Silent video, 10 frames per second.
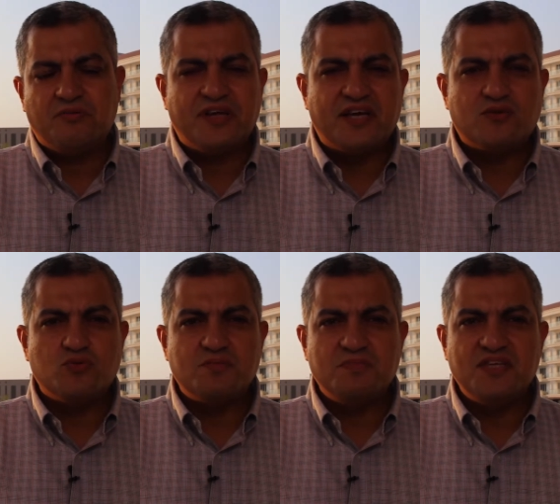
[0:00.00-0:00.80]
communicate
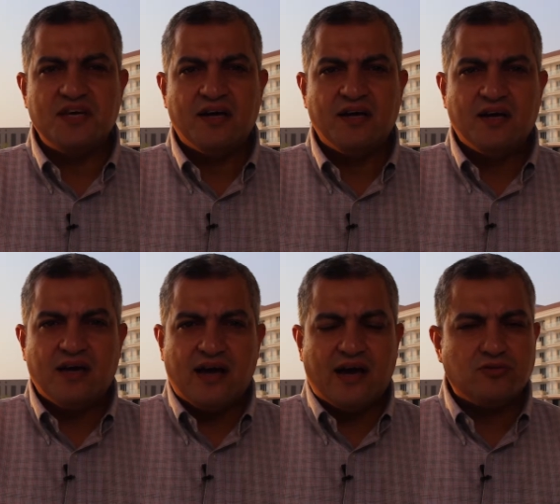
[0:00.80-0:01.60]
with media,
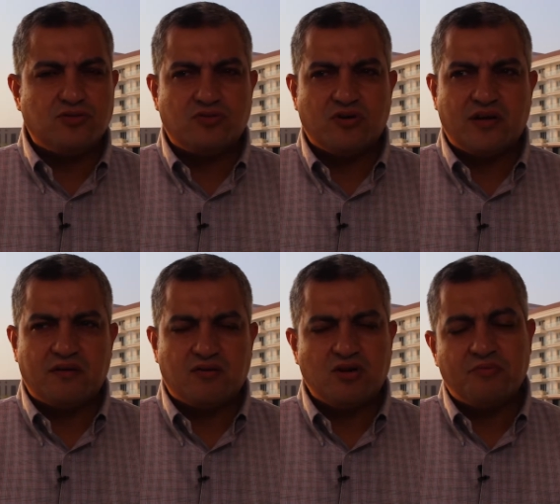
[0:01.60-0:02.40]
how to
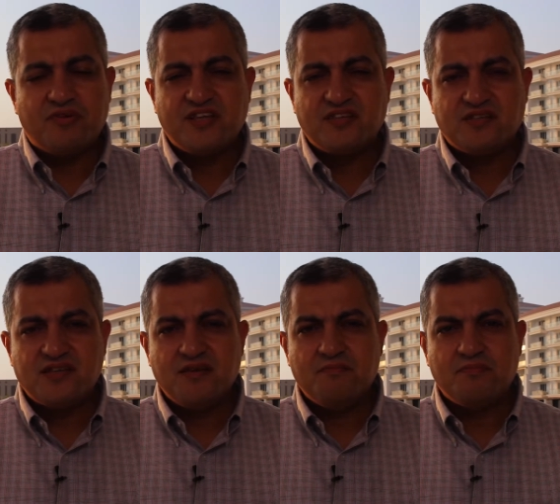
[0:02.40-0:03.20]
col collaborate a
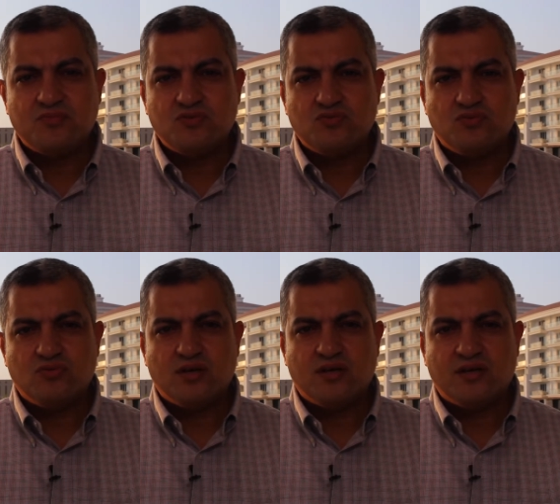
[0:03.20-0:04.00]
team
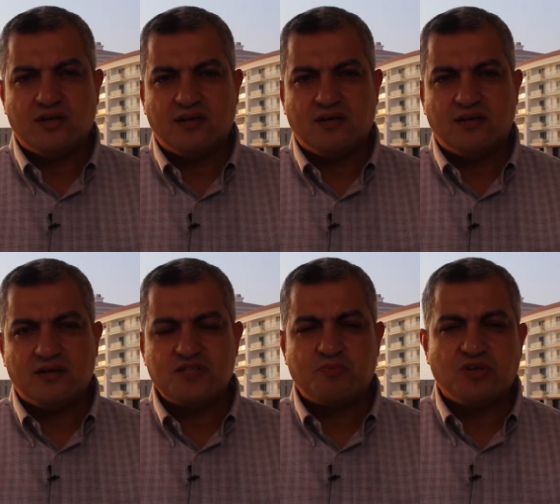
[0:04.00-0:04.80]
to uh,
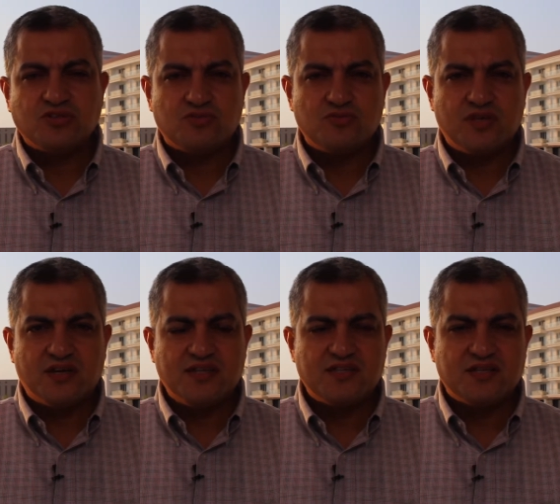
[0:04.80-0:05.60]
respond to
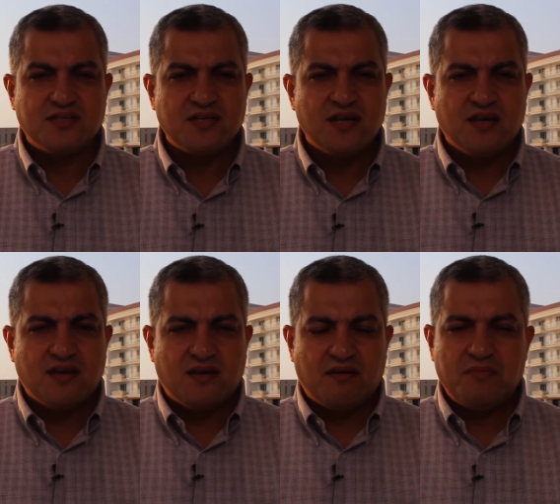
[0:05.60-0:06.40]
the incidents.
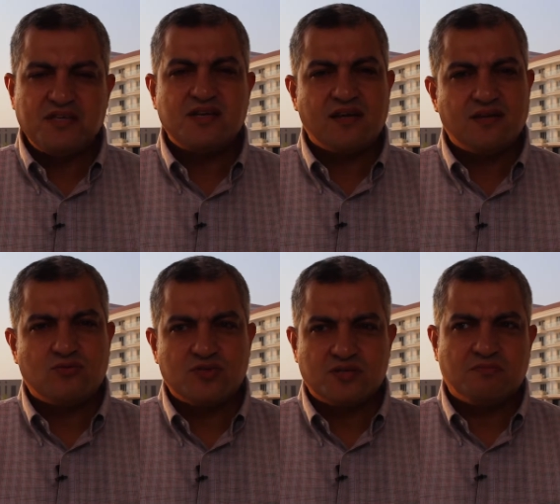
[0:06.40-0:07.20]
Amazingly,
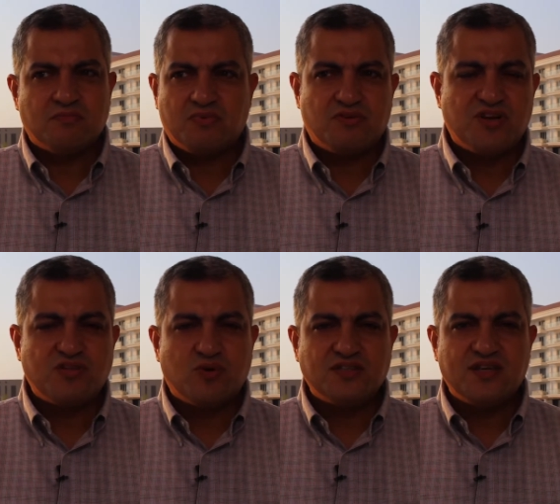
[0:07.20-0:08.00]
it was a
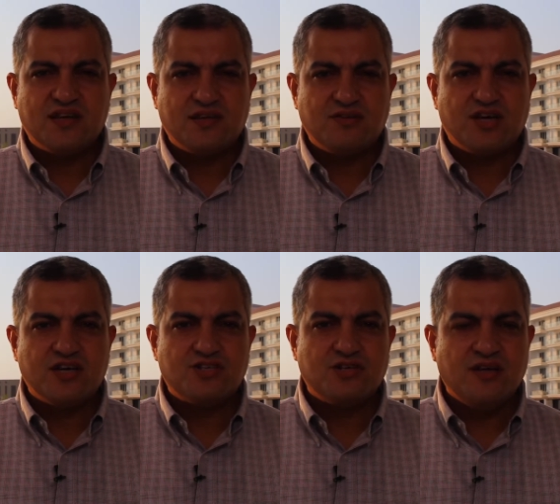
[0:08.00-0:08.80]
great one-day
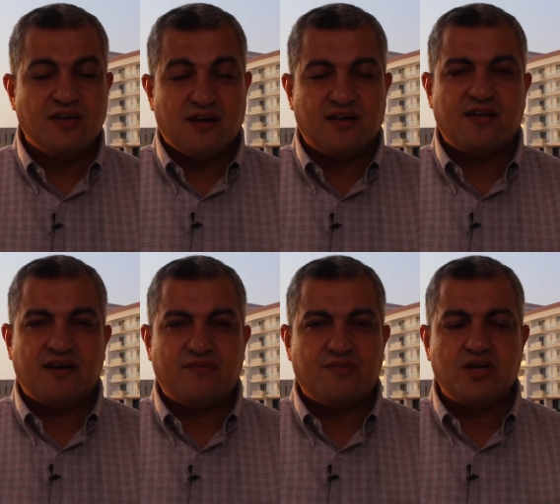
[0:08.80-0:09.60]
education and I
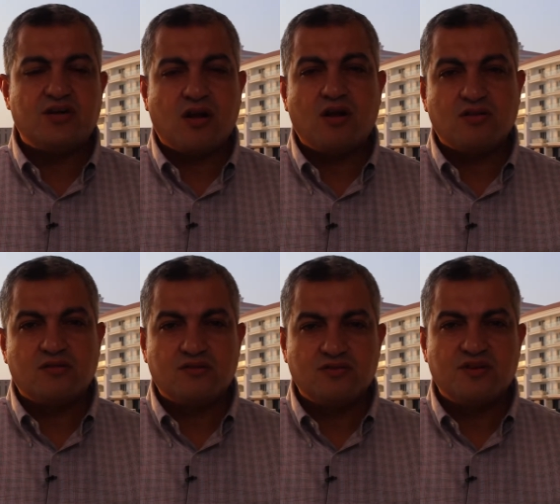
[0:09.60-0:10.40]
have learned a lot
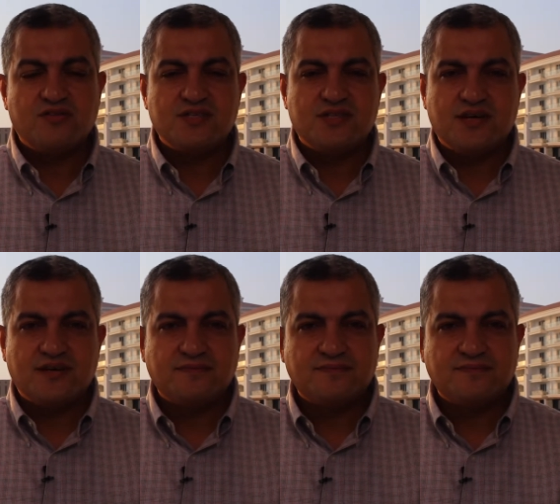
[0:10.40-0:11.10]
during this day.